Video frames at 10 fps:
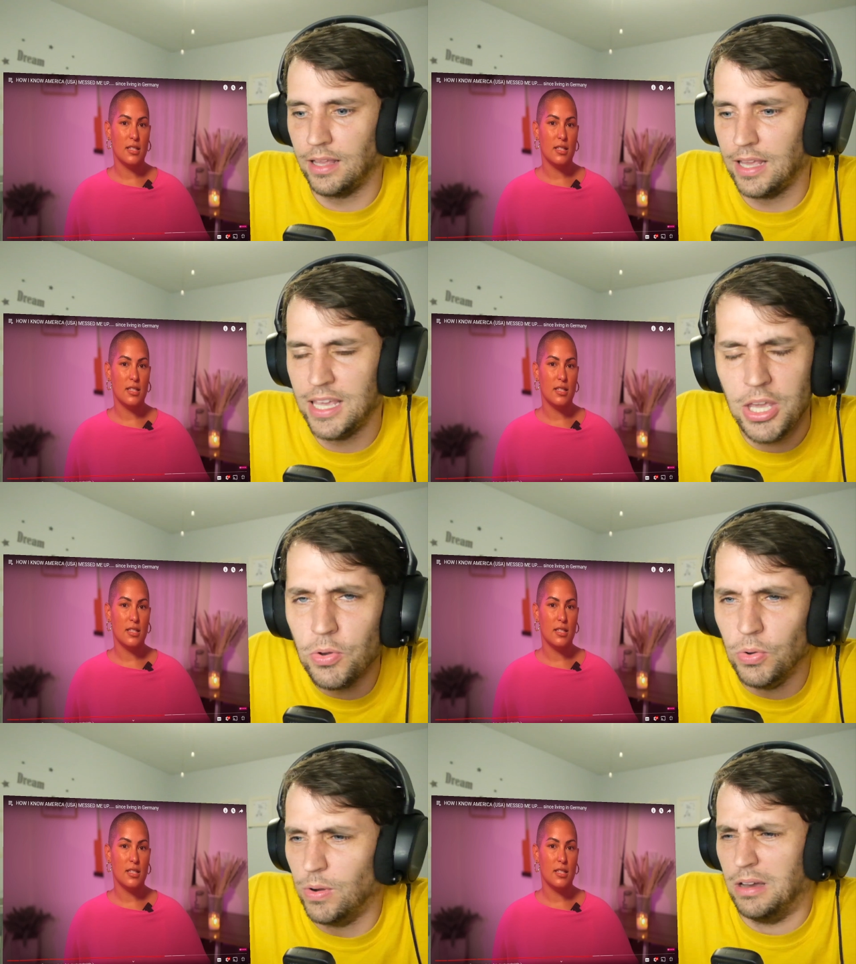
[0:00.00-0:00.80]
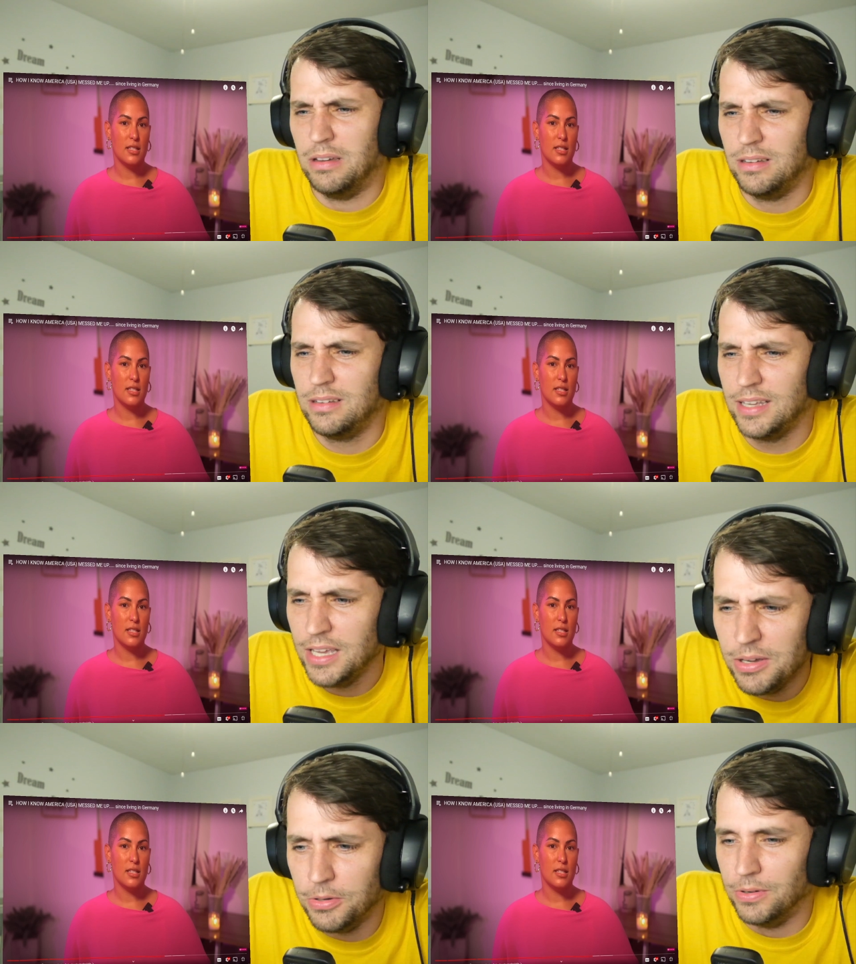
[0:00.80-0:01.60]
Speaker 1: ew,
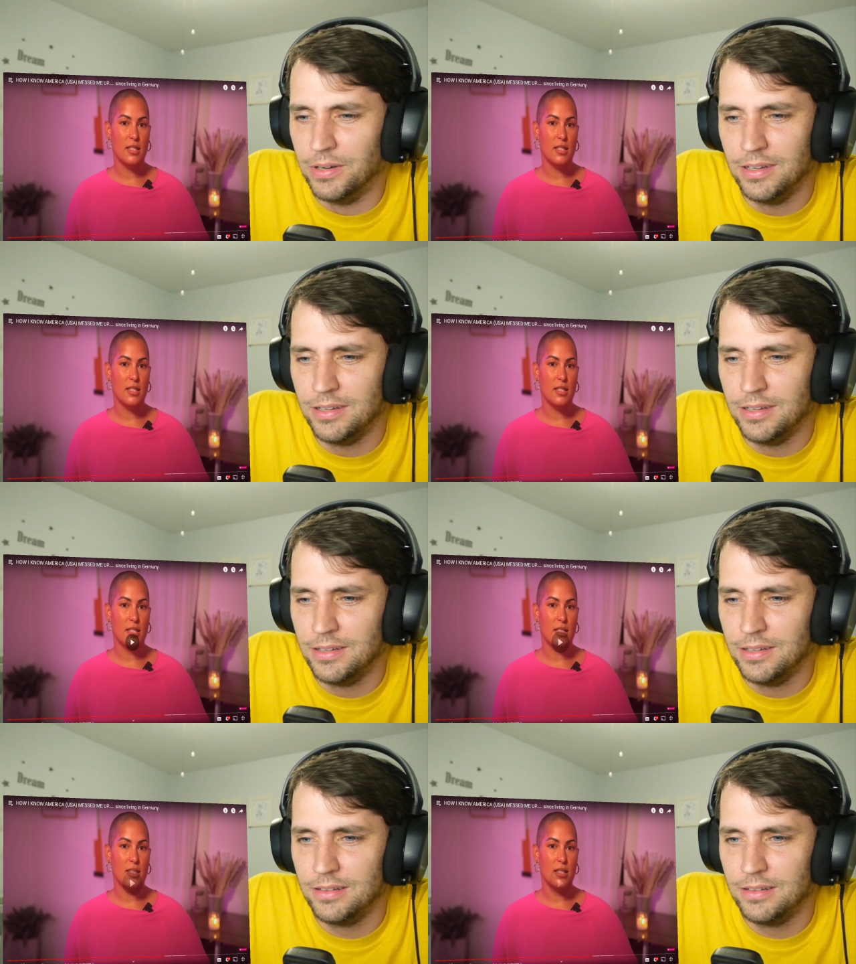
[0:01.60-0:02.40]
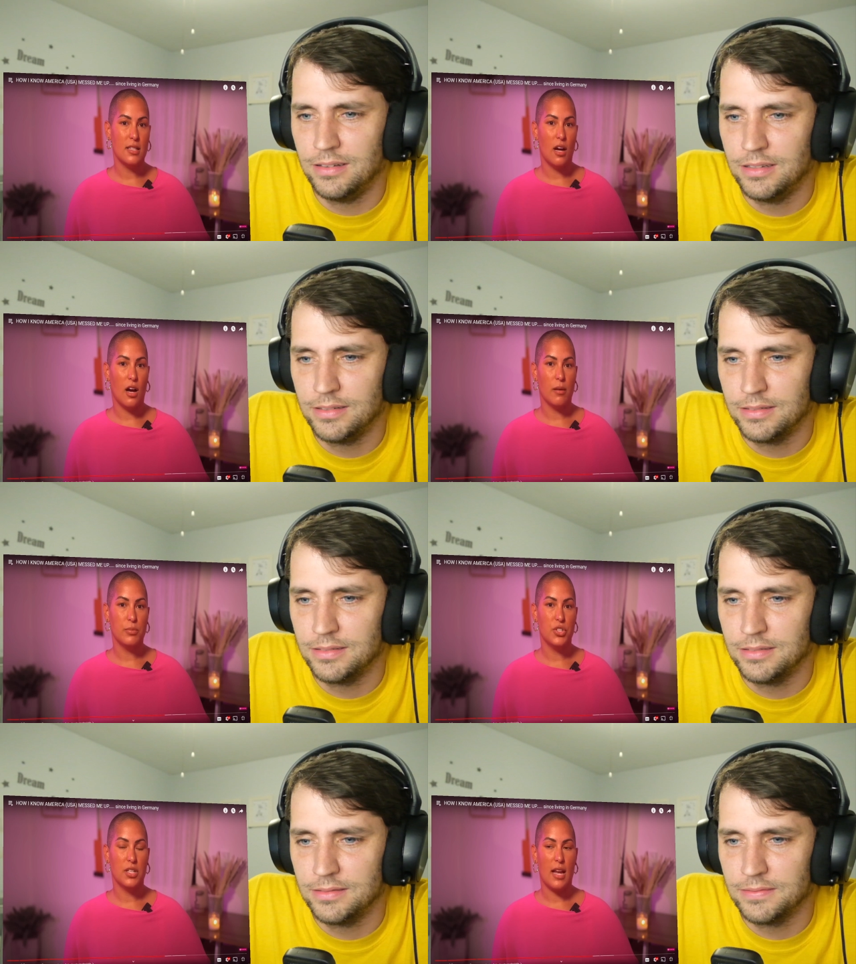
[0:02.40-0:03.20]
ew.
Speaker 2: An
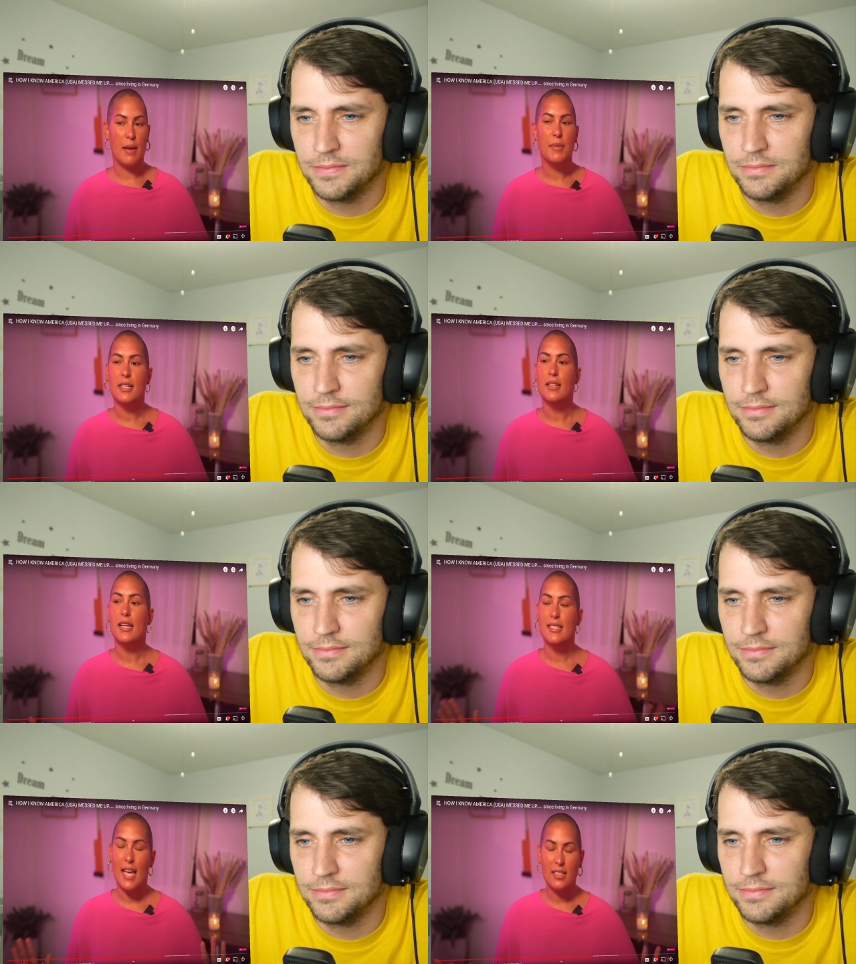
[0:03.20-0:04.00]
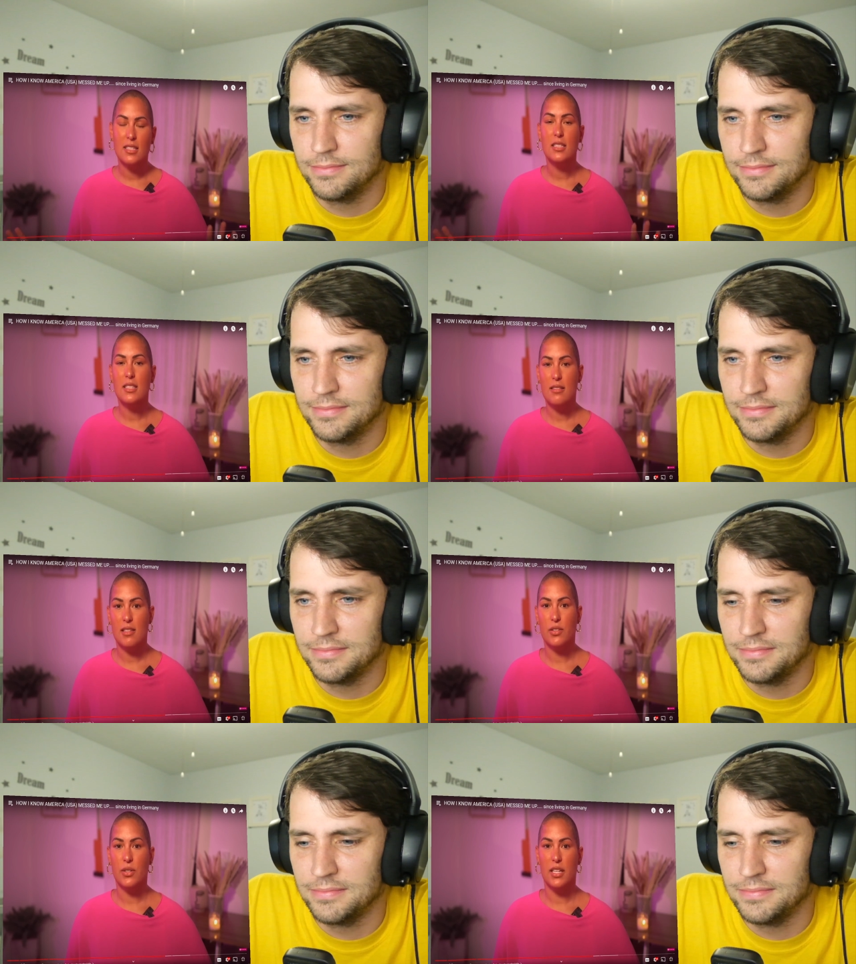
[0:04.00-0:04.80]
option. I mean, it technically
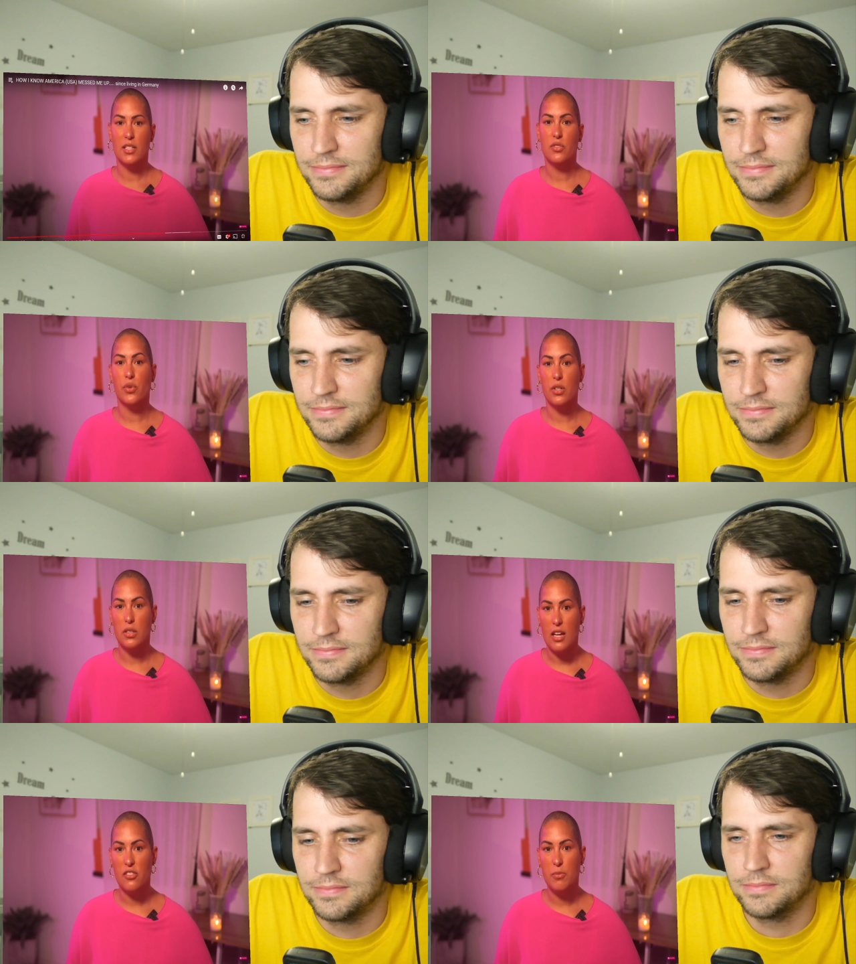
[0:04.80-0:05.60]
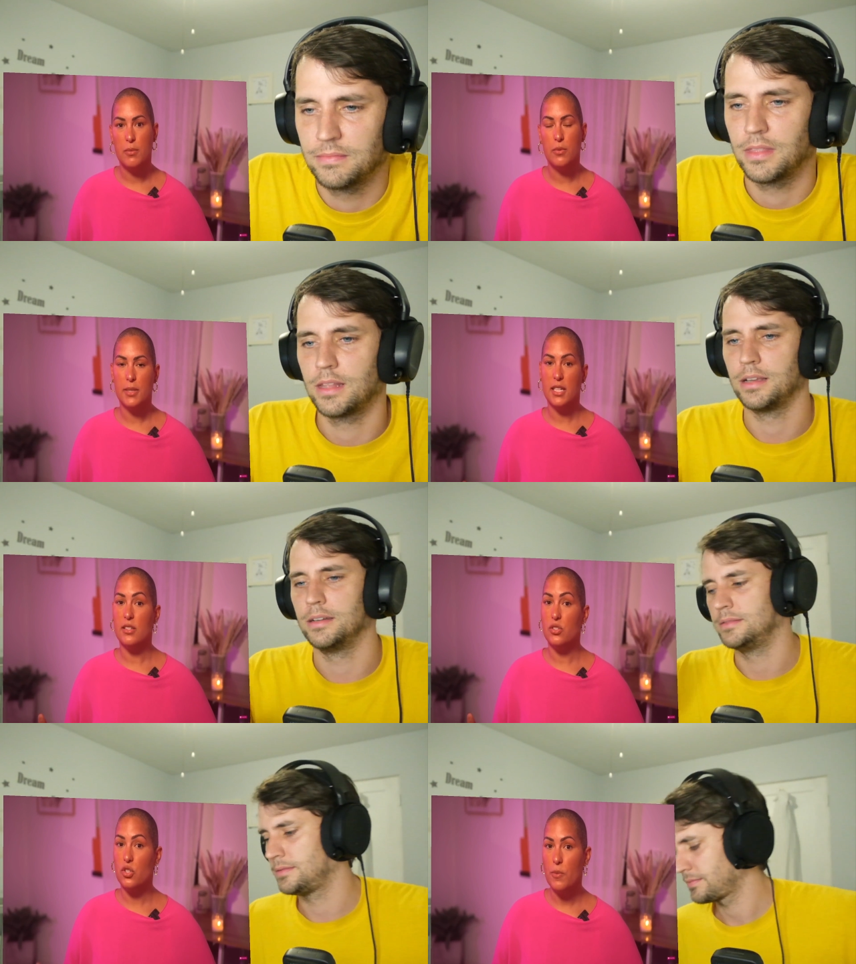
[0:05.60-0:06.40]
still is for a lot of people
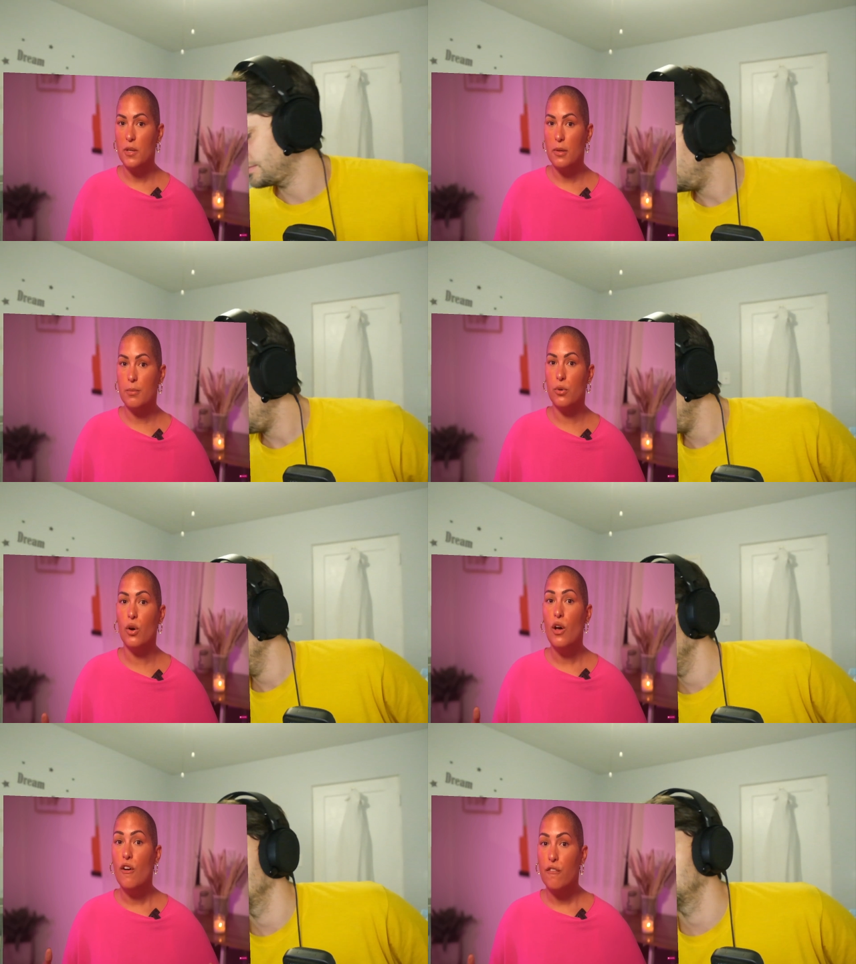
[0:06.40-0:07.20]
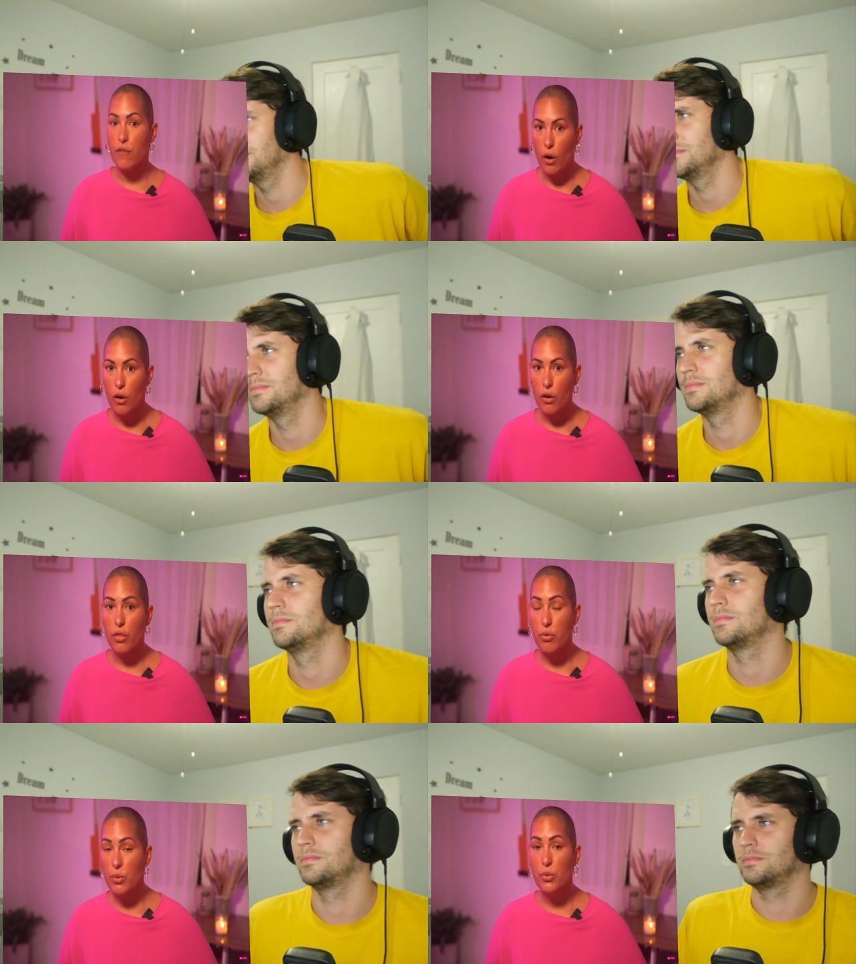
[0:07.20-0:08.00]
because so many people fall
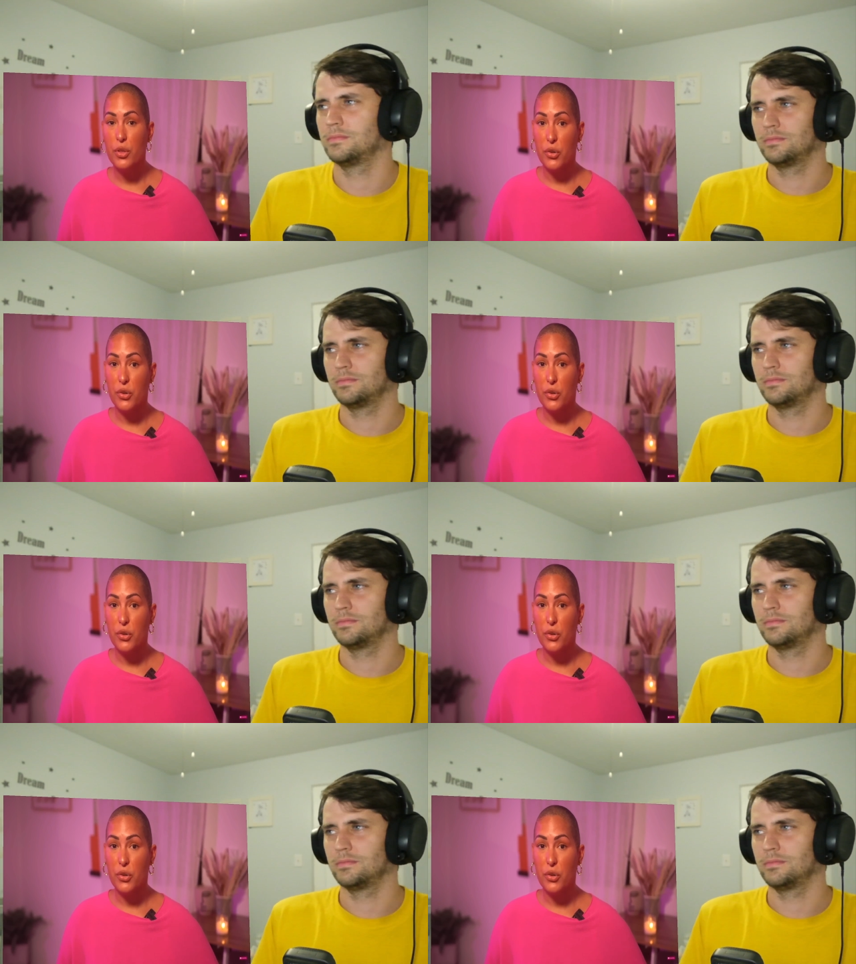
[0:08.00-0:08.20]
through the